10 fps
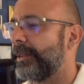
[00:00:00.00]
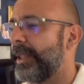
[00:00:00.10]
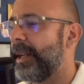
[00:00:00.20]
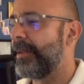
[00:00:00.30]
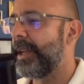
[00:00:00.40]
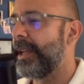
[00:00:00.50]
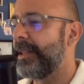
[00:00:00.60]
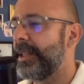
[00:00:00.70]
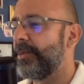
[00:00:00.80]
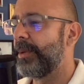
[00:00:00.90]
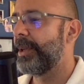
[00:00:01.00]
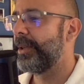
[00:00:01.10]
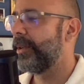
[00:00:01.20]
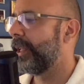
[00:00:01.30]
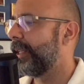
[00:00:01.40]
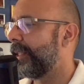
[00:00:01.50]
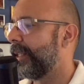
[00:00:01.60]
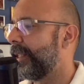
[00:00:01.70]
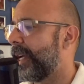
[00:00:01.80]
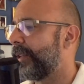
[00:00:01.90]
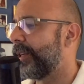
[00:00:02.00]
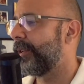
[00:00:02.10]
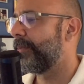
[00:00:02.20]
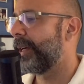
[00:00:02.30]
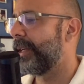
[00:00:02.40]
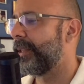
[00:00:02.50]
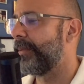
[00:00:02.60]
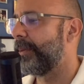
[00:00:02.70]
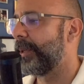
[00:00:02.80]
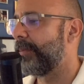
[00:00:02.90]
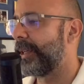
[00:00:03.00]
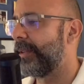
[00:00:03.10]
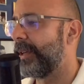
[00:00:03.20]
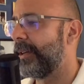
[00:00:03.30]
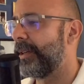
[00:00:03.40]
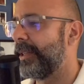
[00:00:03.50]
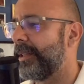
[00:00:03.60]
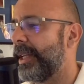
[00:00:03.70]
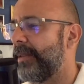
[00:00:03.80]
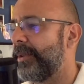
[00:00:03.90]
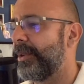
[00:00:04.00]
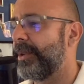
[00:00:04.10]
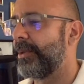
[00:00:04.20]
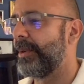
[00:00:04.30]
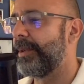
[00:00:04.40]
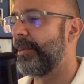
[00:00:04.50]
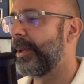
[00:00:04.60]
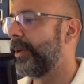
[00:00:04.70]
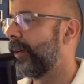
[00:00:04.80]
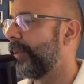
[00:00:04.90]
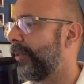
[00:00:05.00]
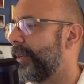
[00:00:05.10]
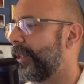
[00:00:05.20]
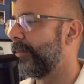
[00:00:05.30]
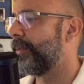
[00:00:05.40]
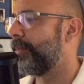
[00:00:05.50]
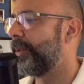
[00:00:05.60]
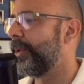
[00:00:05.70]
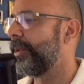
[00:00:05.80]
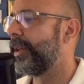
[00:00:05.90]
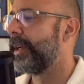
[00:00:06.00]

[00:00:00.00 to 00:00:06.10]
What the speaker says: In every case, these women utilized the exact gender bias of their respective eras: naive girl, grieving widow, a helpless victim of a brute.